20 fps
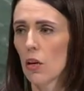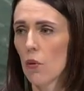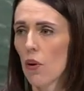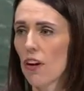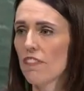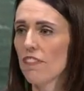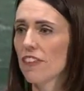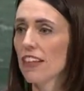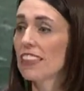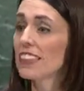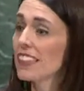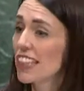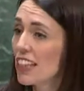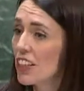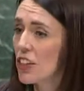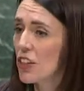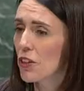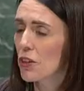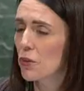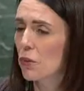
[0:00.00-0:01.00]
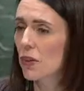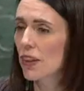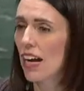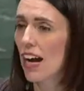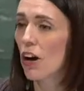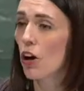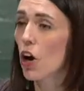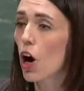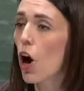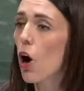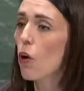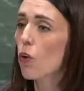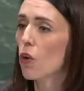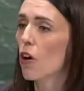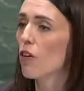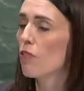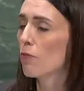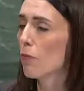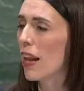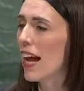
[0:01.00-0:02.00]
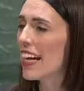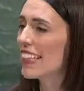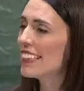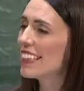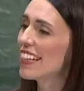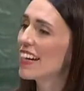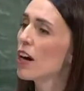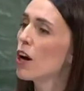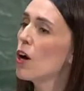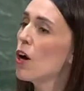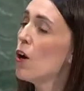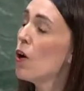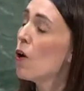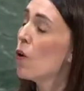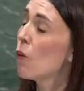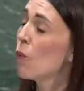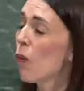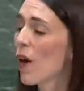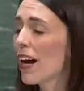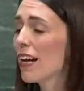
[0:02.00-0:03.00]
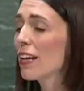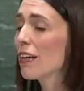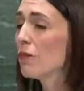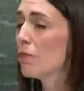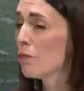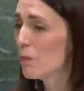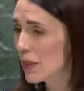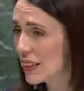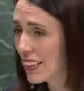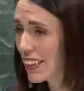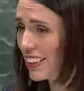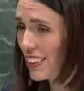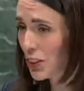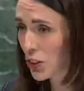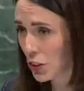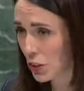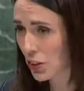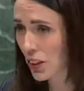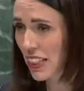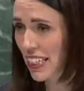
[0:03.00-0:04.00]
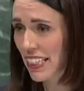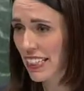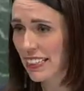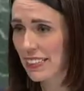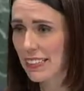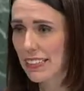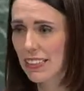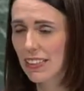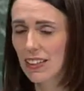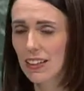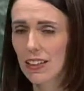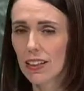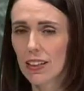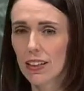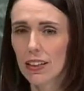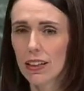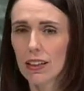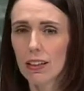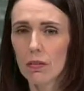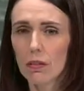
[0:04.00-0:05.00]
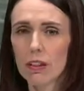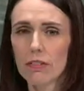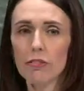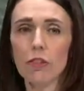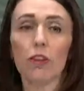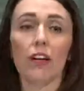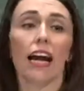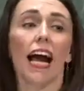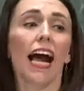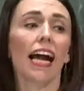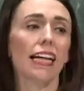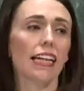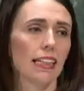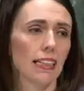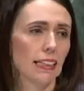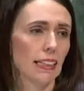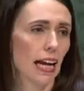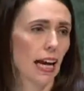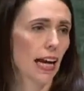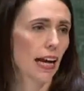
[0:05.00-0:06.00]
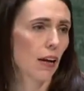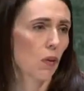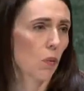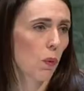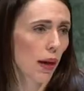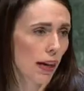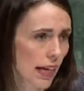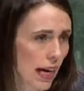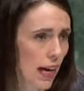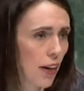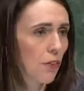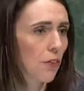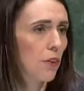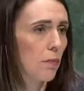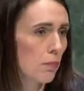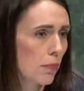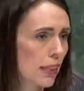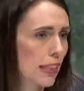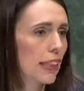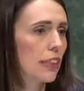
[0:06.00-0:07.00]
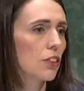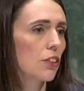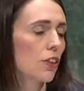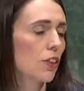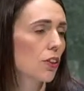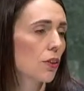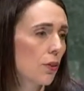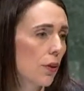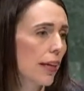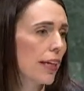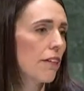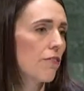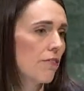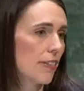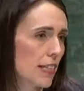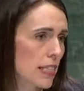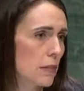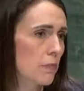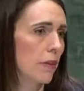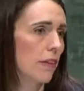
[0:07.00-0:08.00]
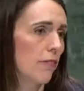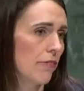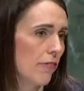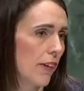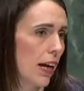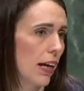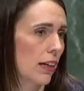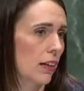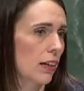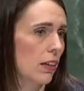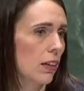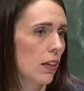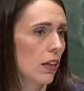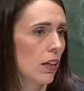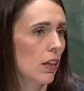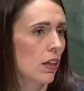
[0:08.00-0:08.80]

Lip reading: We've continued with our goal of planting 1 billion trees. We've created a $100 million green investment fund.